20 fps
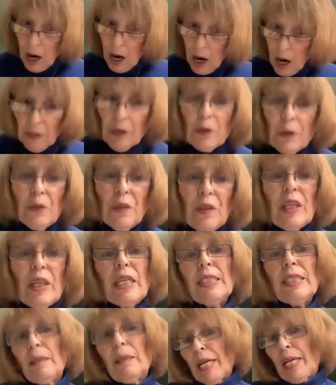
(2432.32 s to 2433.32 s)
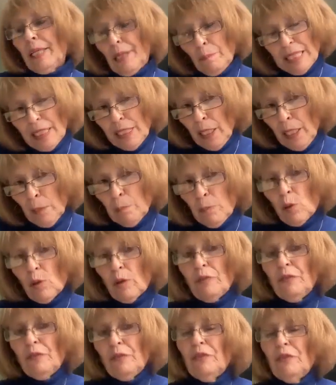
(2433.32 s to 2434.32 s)
other things that might
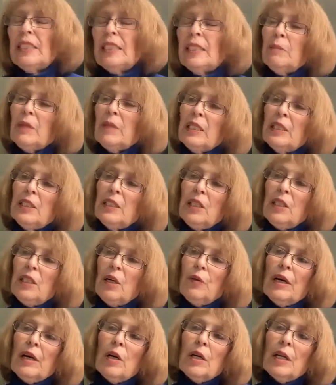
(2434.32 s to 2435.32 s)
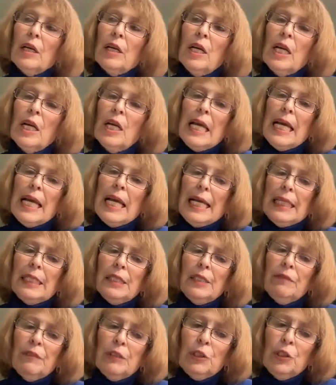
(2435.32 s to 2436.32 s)
be a tip-off that something's going
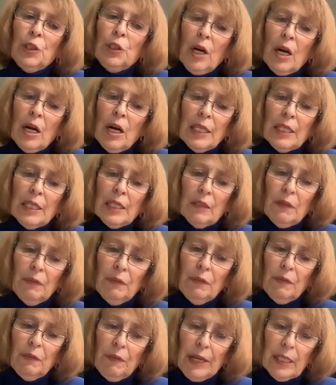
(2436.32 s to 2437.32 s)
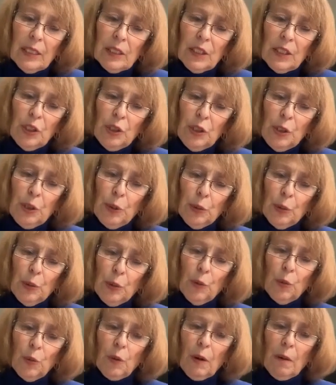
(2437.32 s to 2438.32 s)
on is if a child
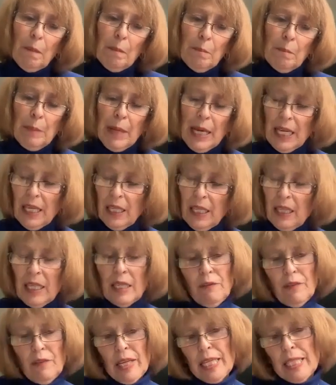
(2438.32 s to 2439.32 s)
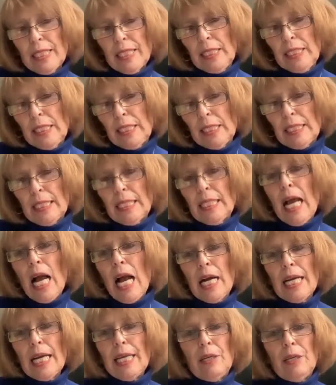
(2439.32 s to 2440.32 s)
fails to make the
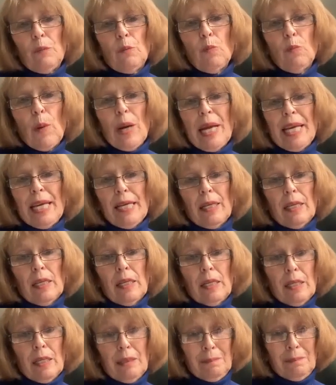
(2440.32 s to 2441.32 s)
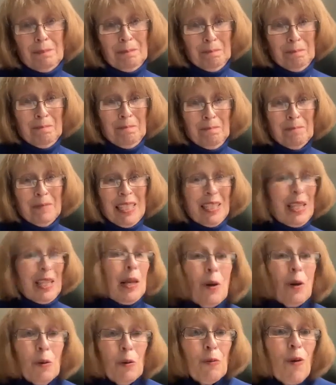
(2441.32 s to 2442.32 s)
advances in height and weight, they
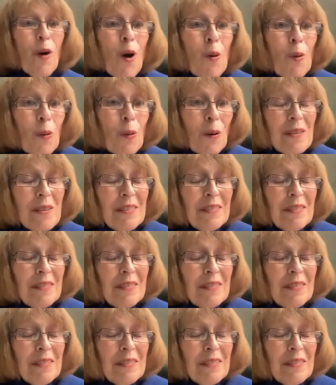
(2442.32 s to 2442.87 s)
don't grow.